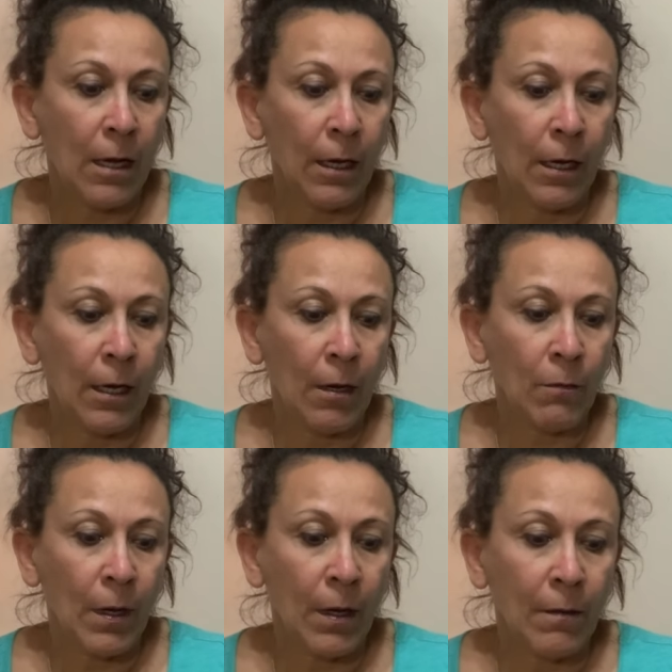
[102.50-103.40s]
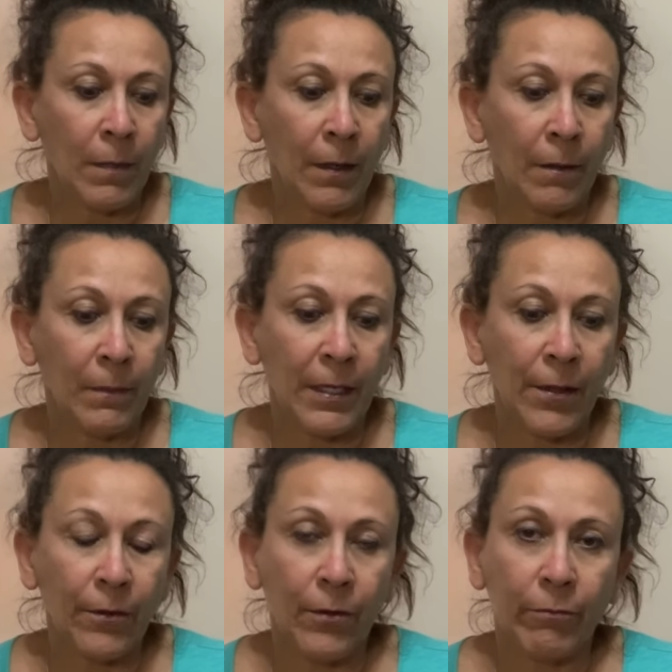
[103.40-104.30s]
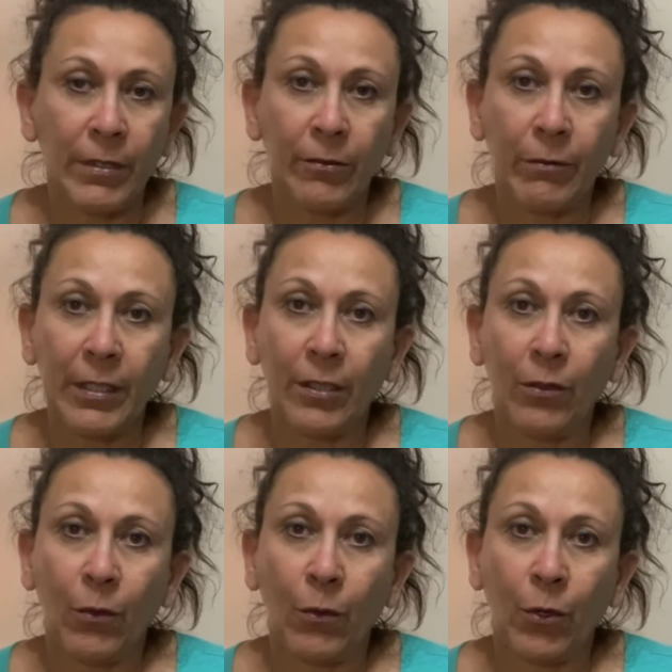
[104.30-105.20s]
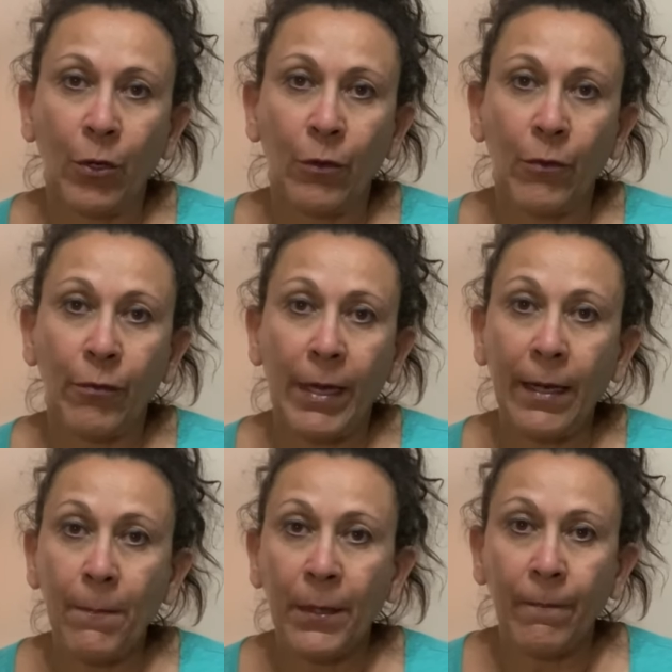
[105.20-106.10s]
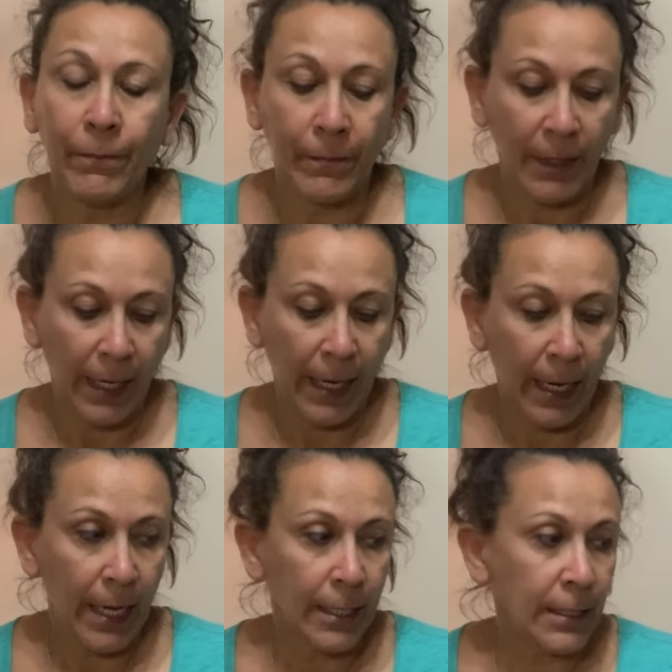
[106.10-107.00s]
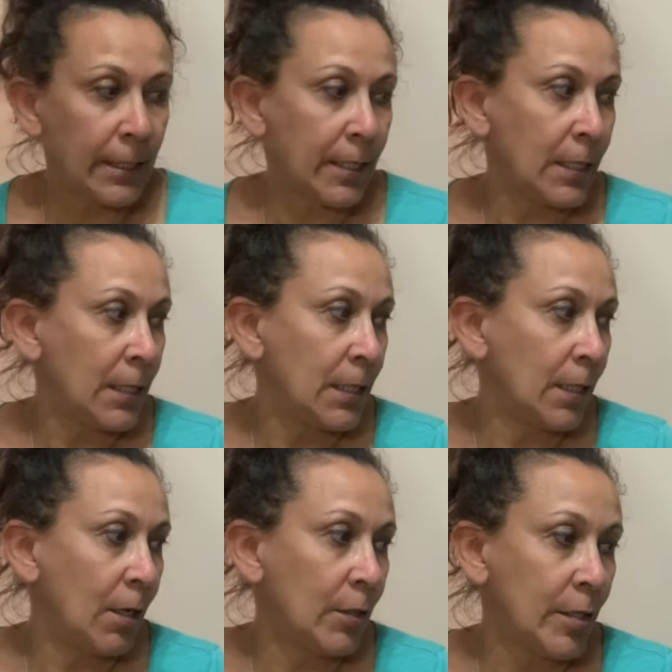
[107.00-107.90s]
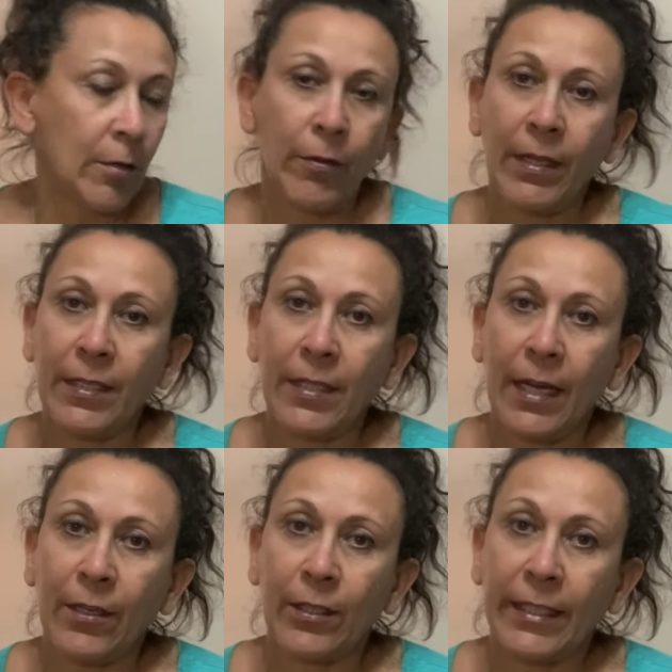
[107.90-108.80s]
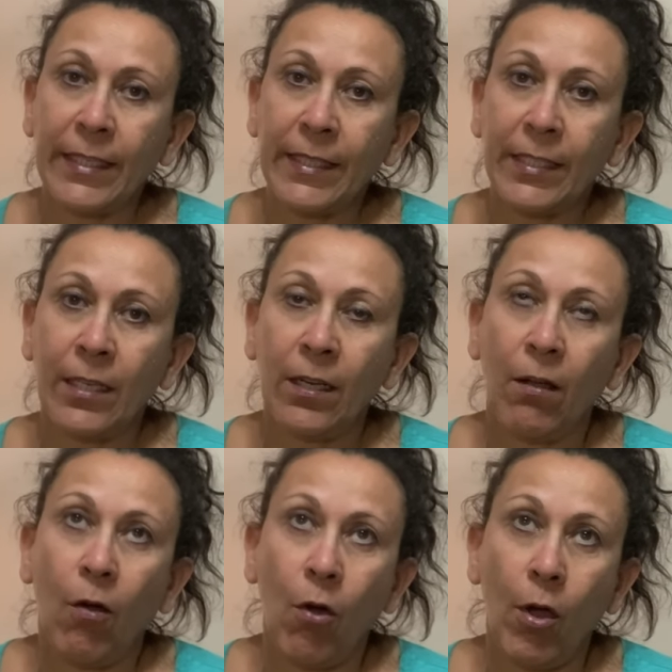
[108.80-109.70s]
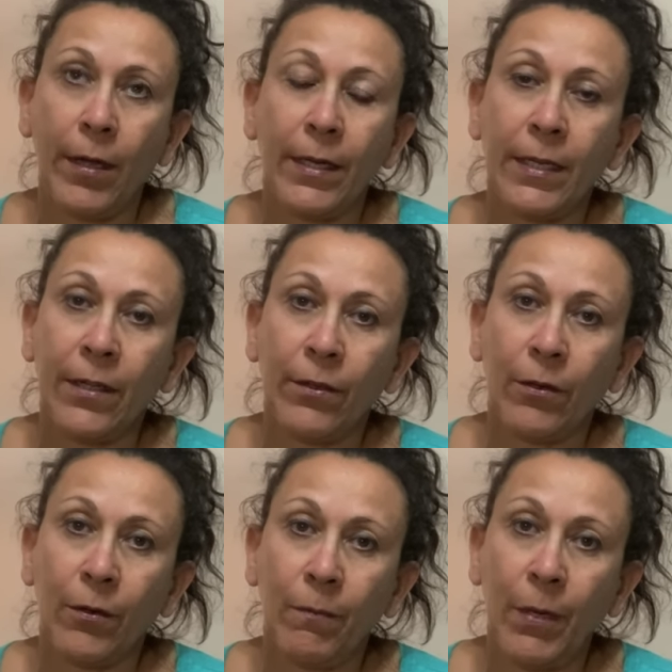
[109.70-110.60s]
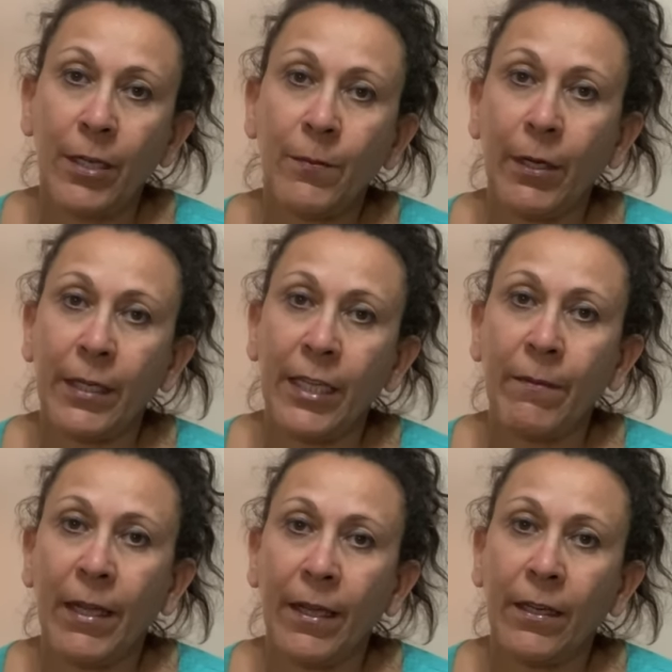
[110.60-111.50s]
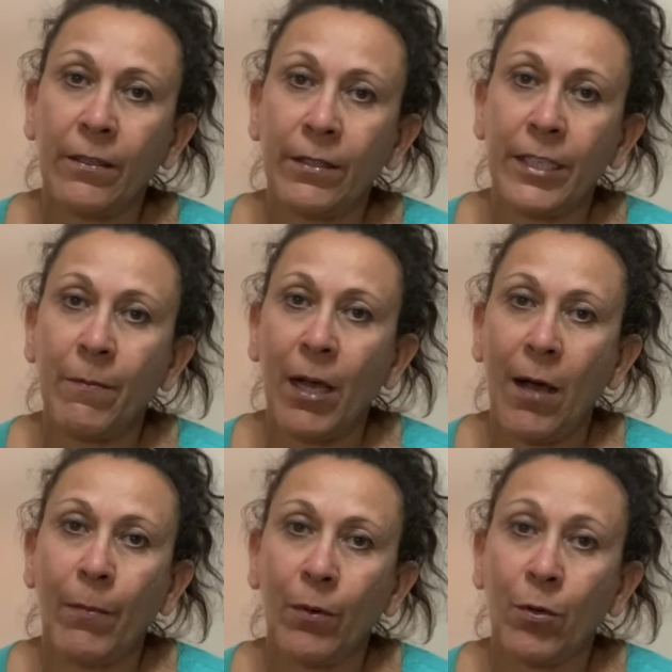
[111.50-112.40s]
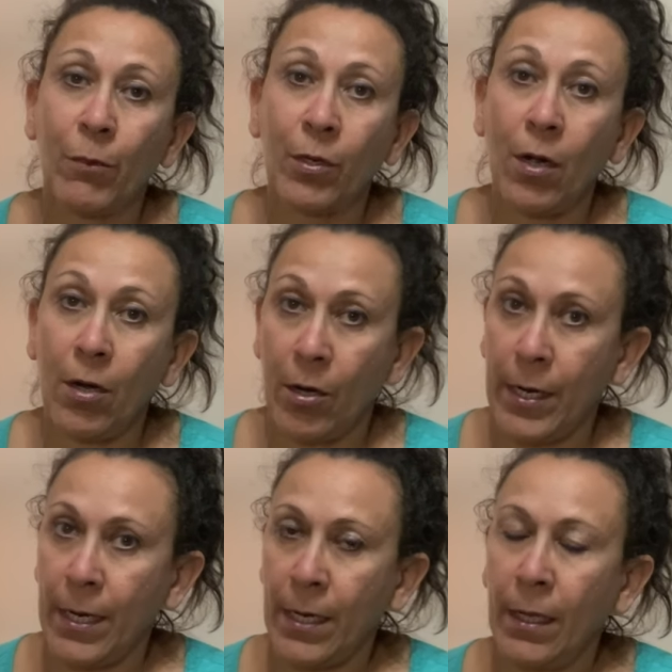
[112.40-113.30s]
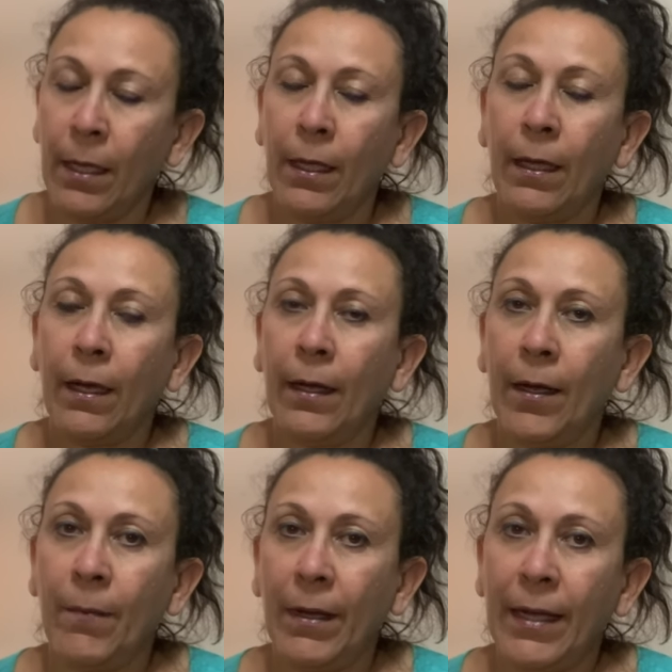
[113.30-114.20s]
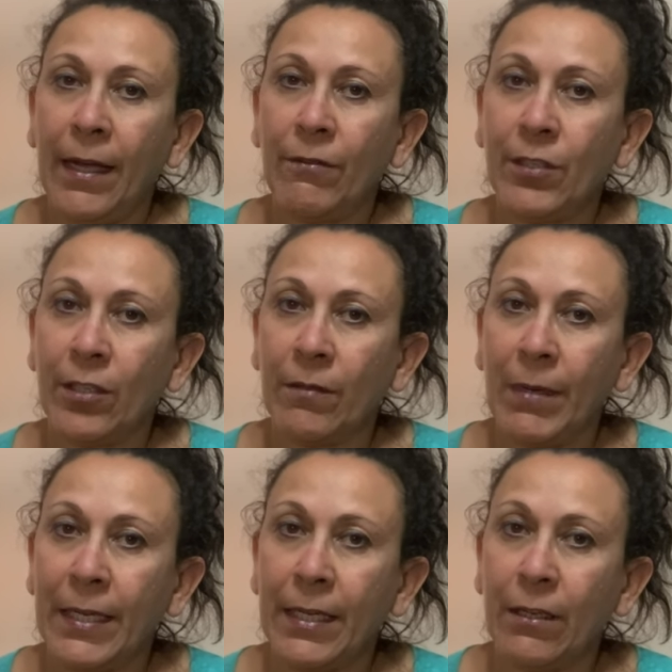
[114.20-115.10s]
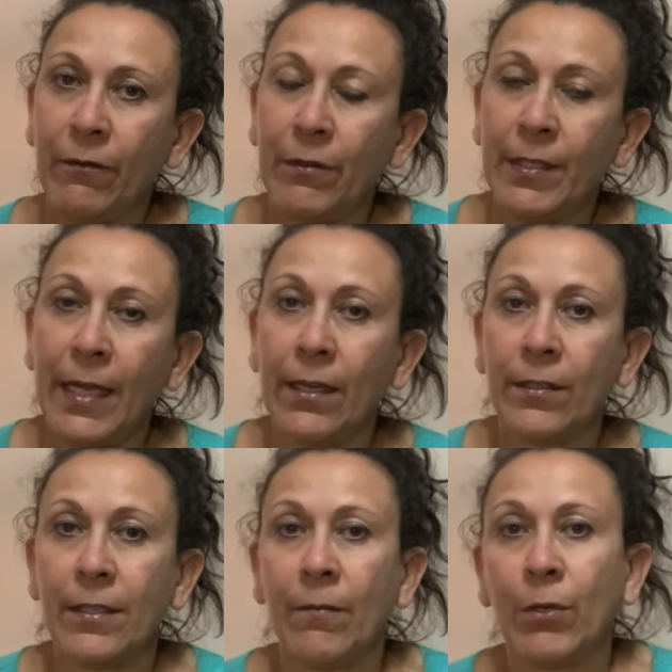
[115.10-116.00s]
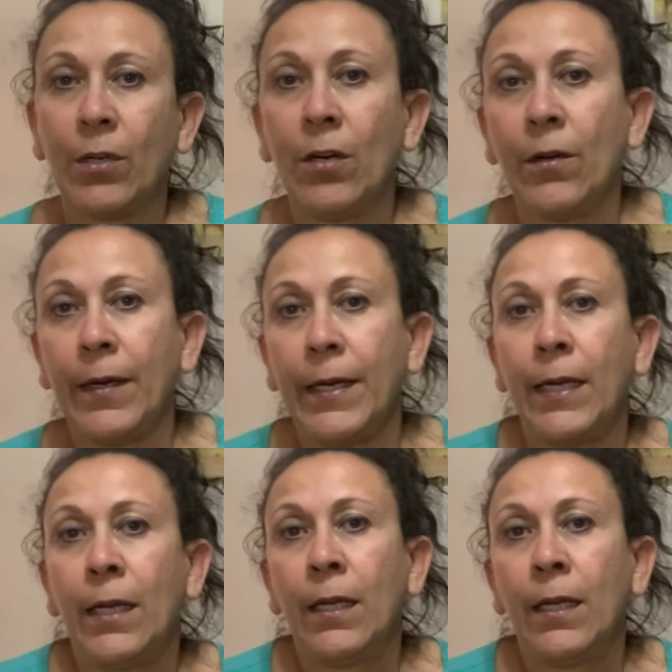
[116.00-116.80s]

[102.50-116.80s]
either the RealReal or ThredUp, and also things that I could list on either Poshmark, eBay, Depop, or Mercari. I have started making a few sales on Mercari,